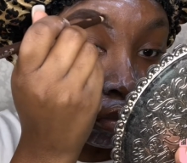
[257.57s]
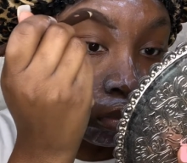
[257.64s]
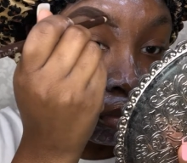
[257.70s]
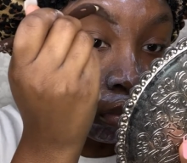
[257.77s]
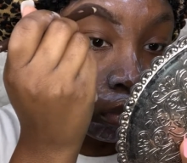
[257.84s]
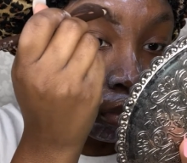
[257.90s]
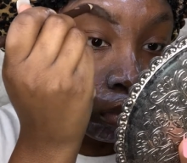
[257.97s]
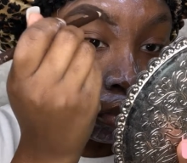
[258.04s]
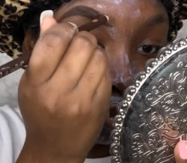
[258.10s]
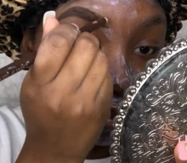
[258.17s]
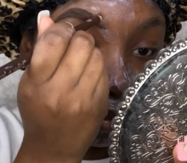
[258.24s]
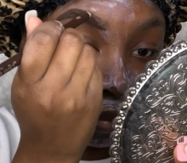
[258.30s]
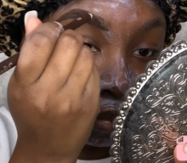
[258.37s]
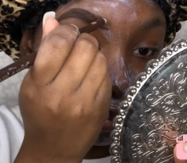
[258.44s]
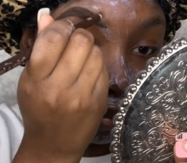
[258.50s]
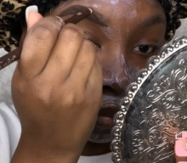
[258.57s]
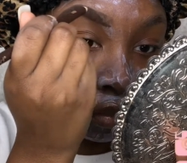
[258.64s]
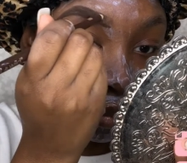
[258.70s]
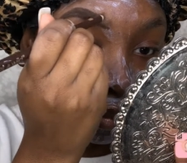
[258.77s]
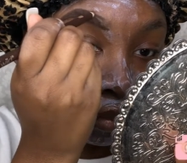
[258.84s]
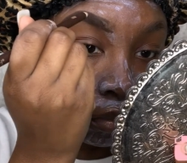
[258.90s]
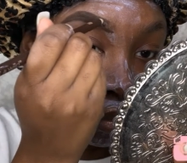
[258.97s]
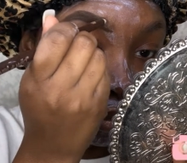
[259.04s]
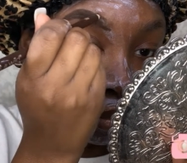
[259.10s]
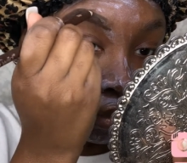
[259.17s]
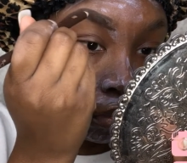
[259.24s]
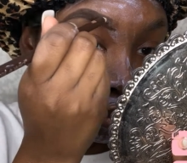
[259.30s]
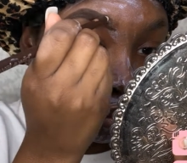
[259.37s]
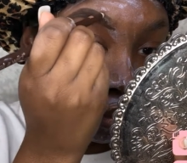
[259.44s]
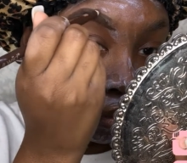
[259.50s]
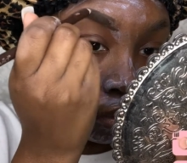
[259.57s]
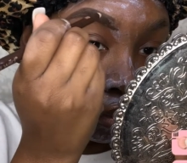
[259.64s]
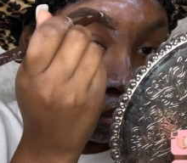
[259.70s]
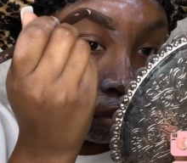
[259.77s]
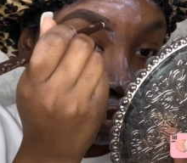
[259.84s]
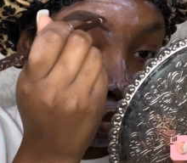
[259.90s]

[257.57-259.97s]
YouTube like that, and I want to use my videos